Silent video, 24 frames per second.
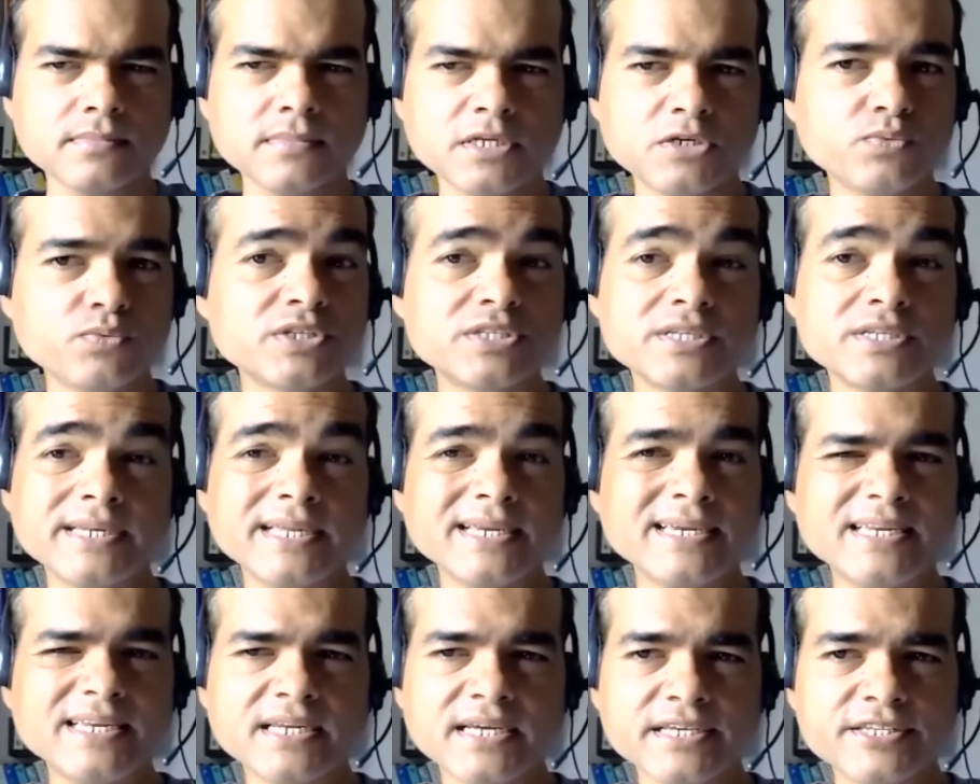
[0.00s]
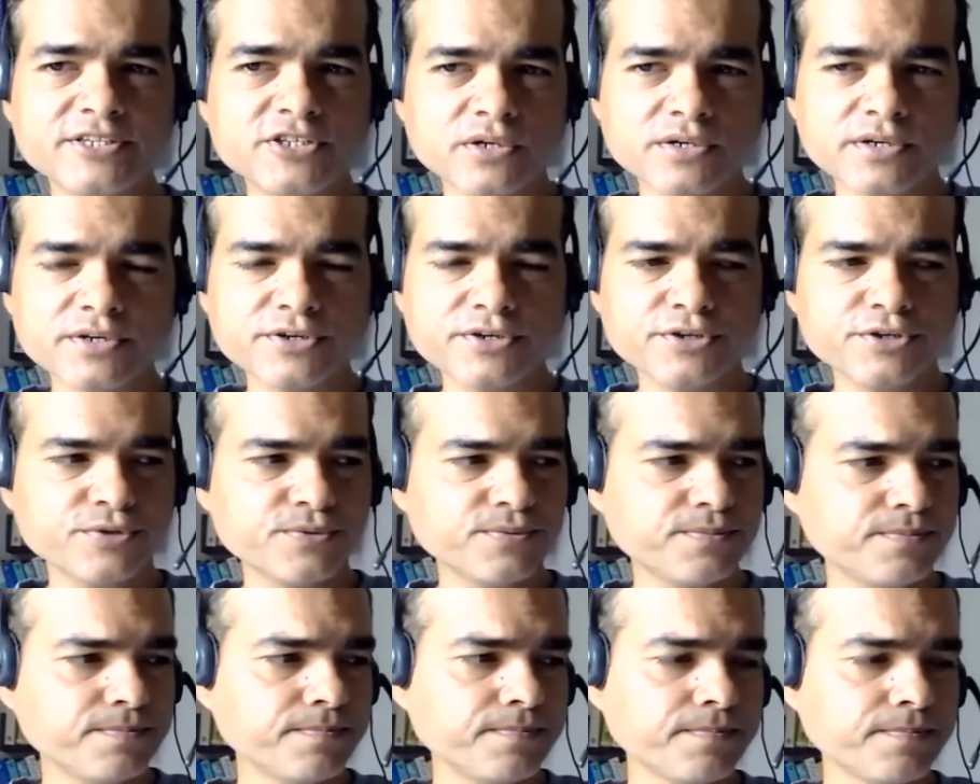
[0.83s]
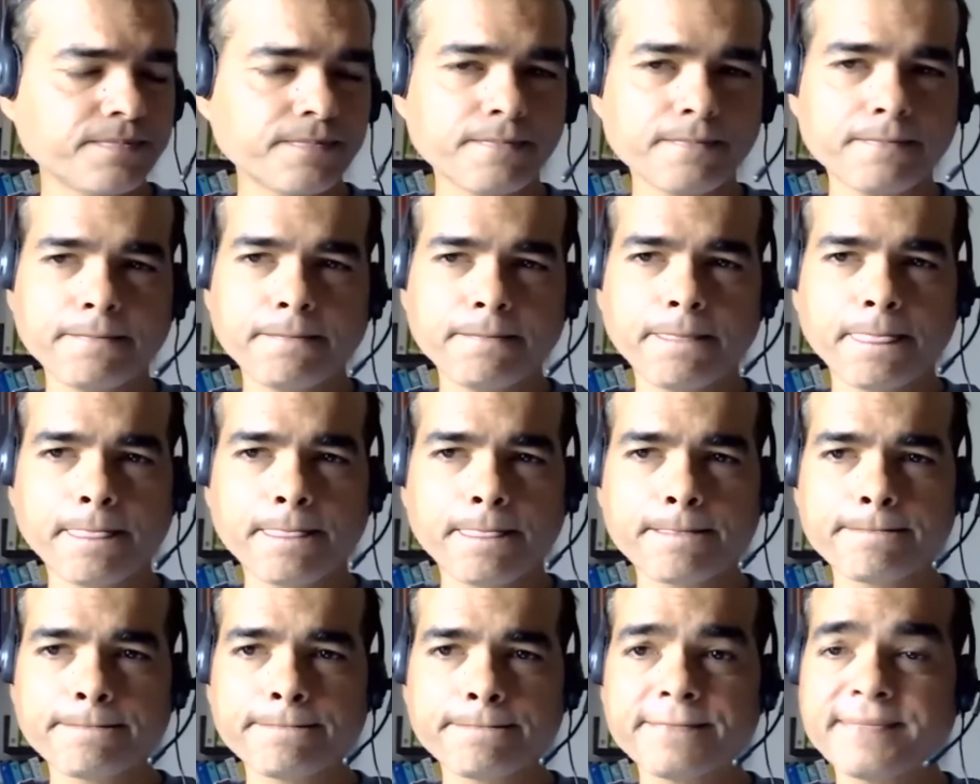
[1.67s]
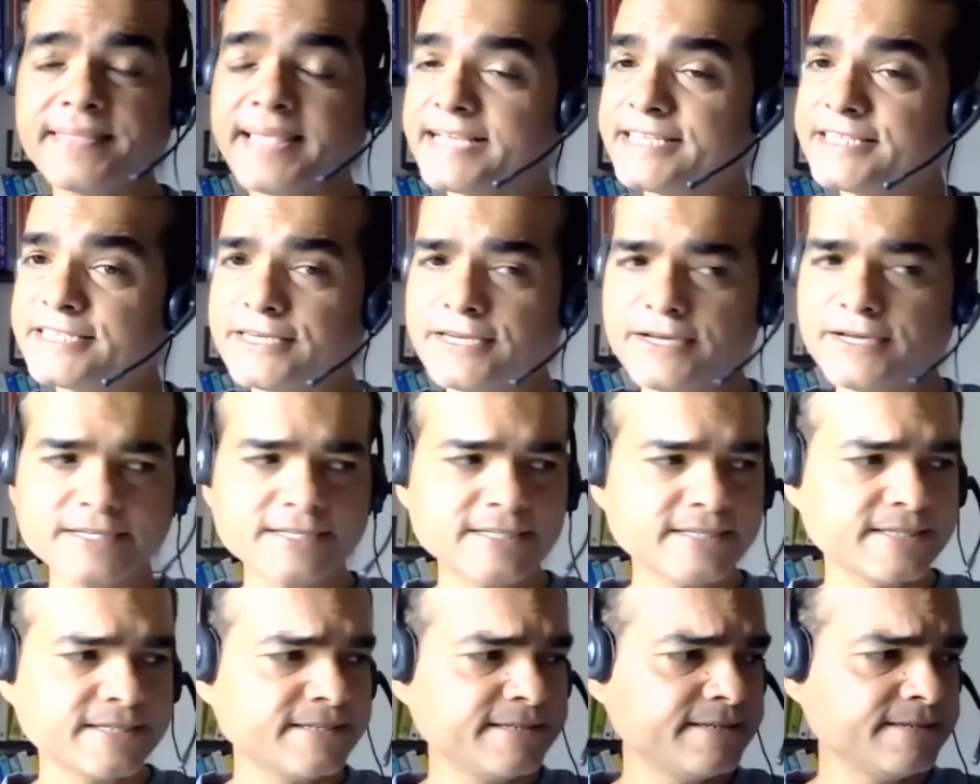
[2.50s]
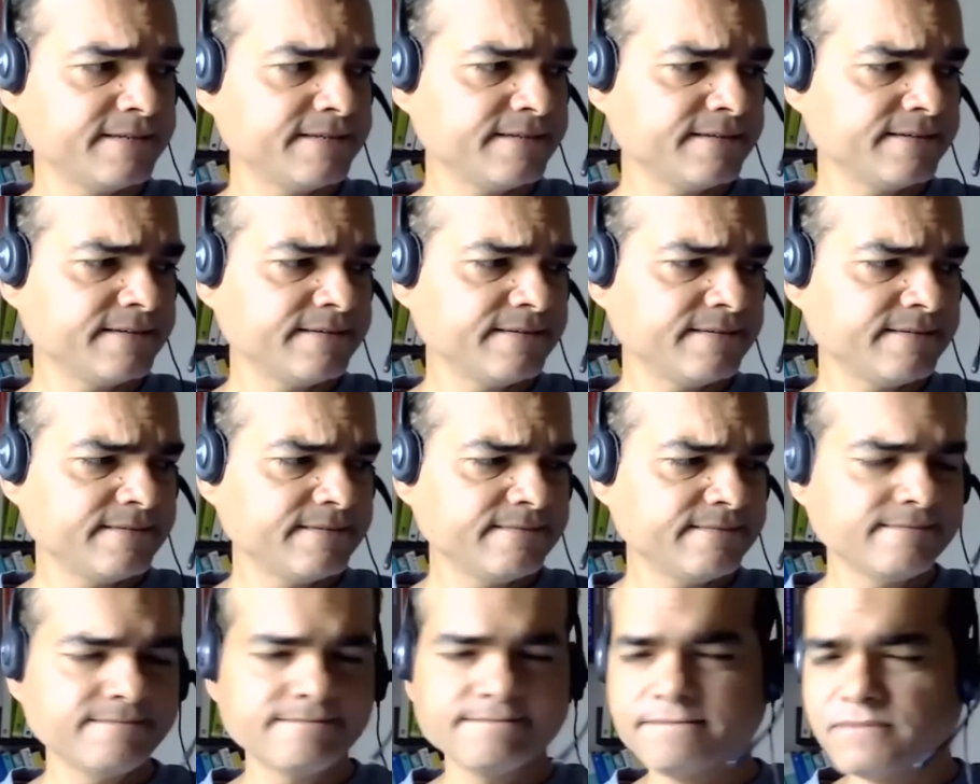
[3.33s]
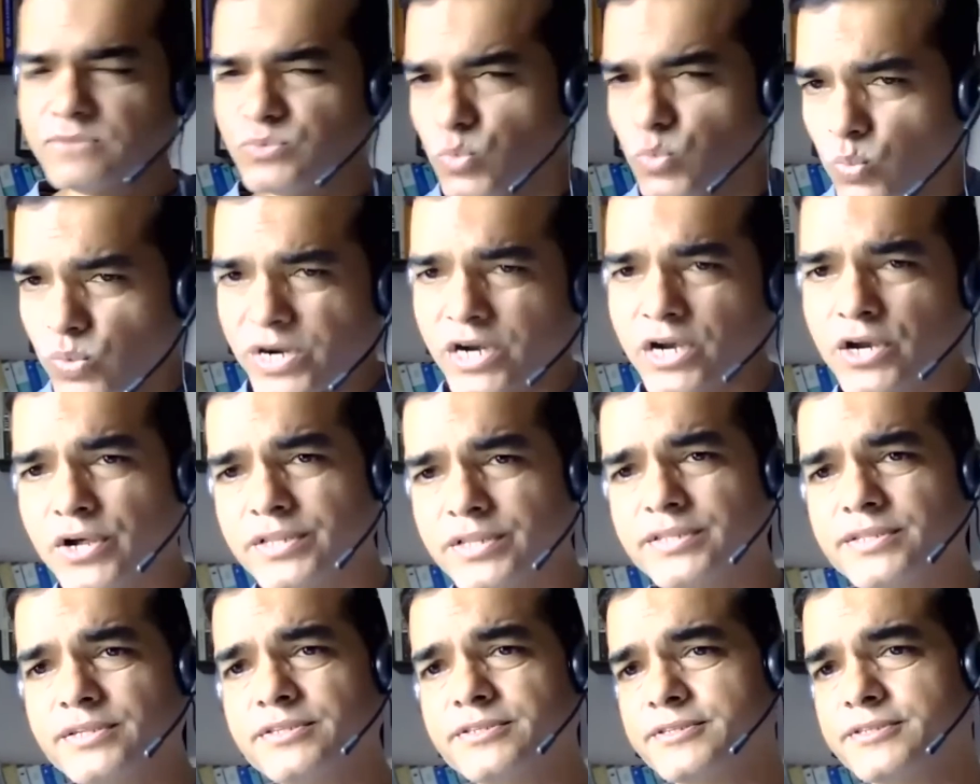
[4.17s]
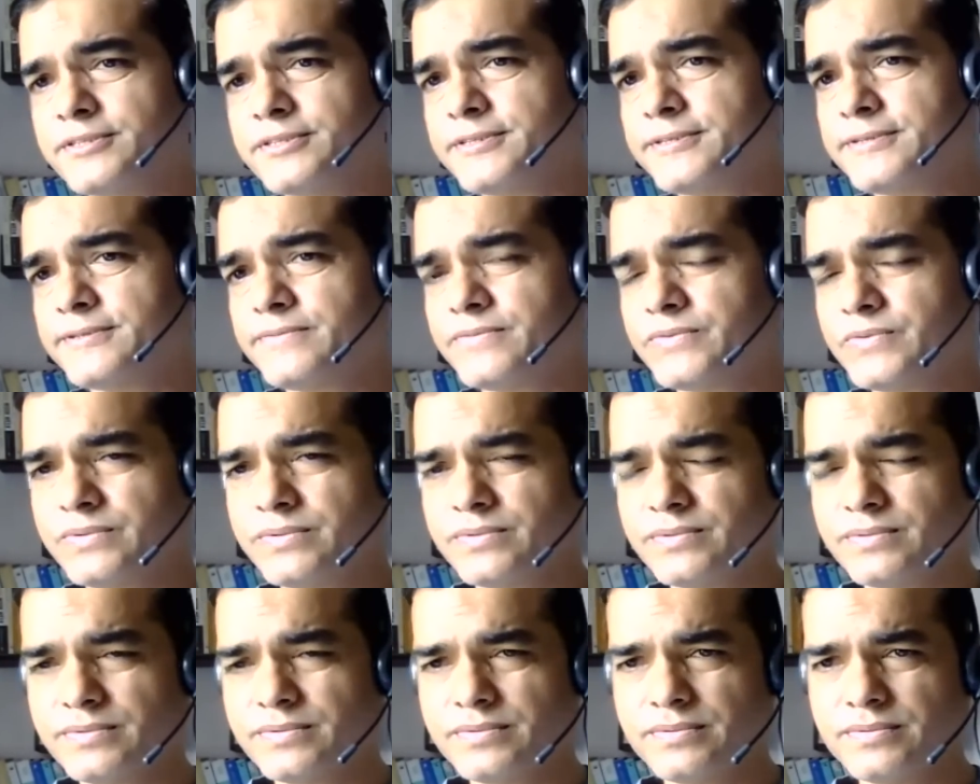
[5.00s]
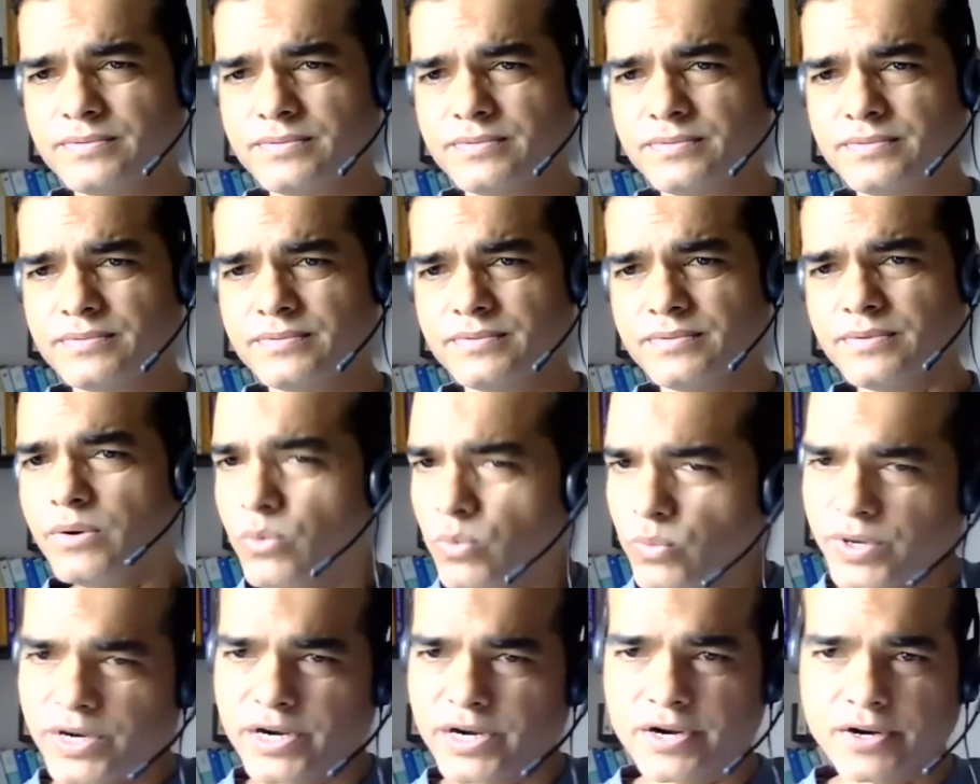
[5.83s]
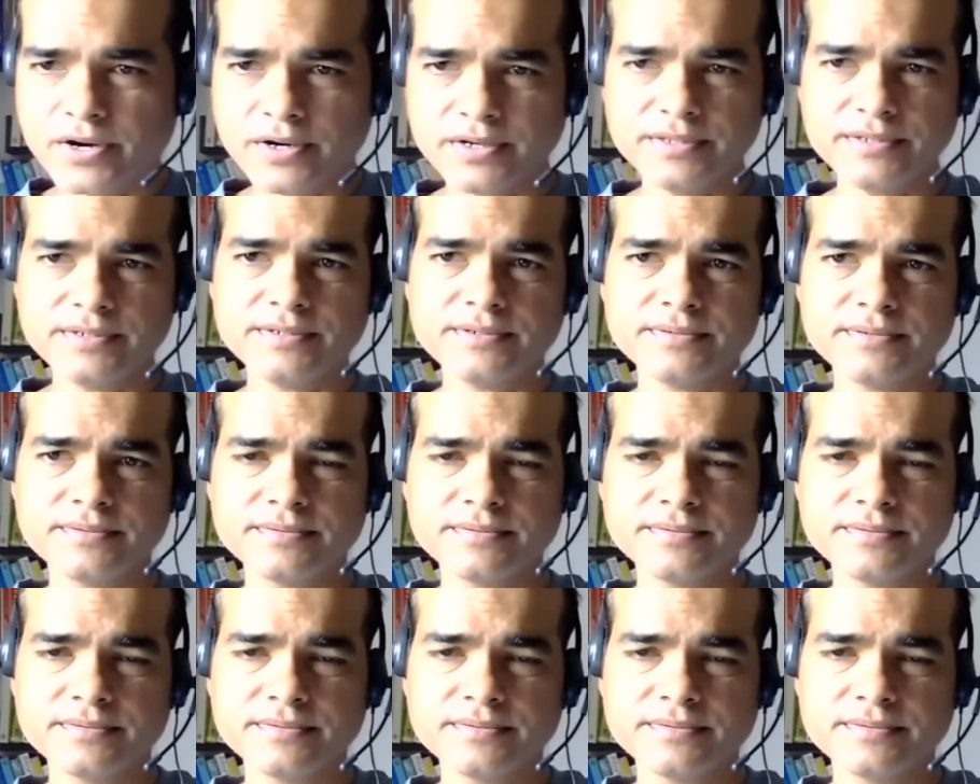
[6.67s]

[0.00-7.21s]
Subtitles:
It was really nice talking to you. Thanks a lot. Work on this. Work on.